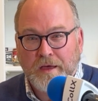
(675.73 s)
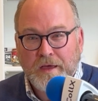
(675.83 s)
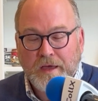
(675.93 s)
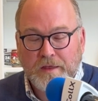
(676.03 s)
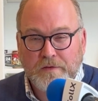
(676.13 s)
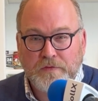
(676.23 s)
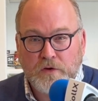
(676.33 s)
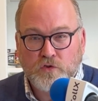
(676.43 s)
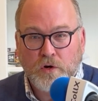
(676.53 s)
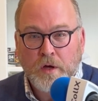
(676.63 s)
in the
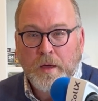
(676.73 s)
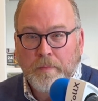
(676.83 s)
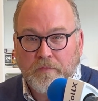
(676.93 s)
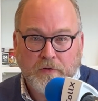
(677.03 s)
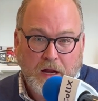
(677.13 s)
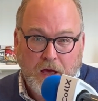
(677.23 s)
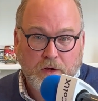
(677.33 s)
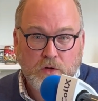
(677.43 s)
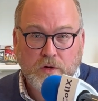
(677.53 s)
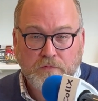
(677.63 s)
future, but for now,
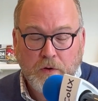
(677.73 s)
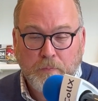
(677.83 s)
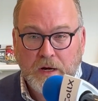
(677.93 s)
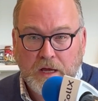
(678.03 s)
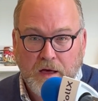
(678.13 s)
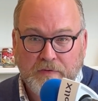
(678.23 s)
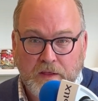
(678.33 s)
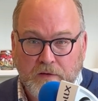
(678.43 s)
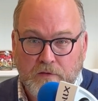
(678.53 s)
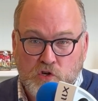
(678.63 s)
you can feel pretty
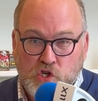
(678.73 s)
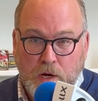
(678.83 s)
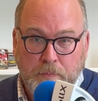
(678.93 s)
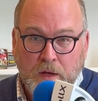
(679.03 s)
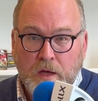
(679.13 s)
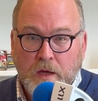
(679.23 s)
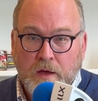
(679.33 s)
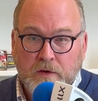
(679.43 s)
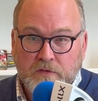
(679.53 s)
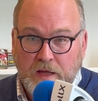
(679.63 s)
confident that you ship
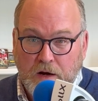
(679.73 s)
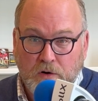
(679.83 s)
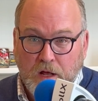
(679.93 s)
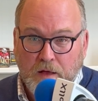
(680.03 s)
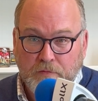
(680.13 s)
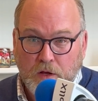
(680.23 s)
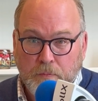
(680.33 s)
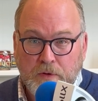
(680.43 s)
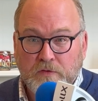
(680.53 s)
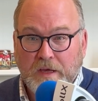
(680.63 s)
standard
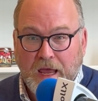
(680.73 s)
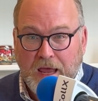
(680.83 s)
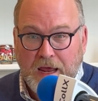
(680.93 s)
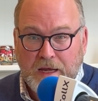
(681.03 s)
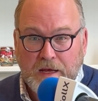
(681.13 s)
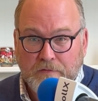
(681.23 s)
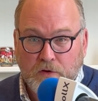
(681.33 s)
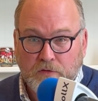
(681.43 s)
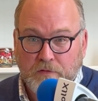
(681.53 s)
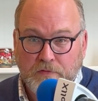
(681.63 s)
envelope using any of
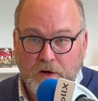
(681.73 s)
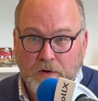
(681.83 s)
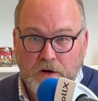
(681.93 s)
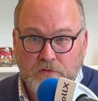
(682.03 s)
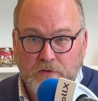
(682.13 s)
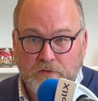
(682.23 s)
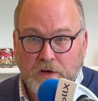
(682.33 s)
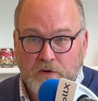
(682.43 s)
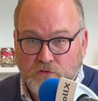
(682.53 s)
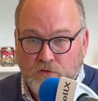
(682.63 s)
those configurations.
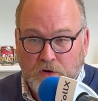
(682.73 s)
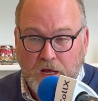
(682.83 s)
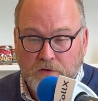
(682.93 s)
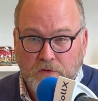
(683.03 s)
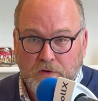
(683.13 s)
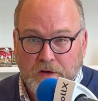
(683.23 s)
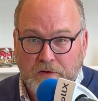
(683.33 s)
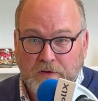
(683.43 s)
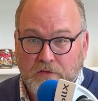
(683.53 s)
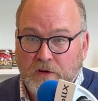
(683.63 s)
It should get to the destination.